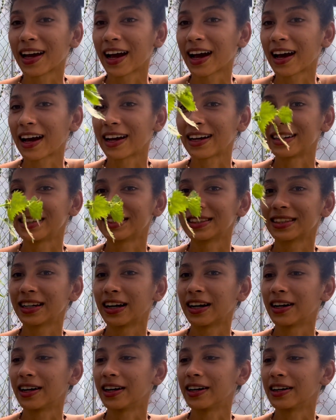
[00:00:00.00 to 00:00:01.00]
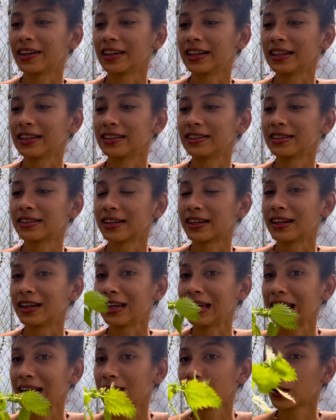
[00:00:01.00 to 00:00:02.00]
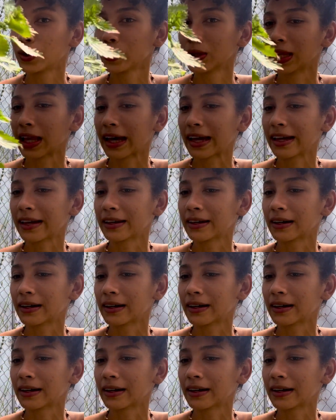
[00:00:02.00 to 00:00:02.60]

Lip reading: has these needle-like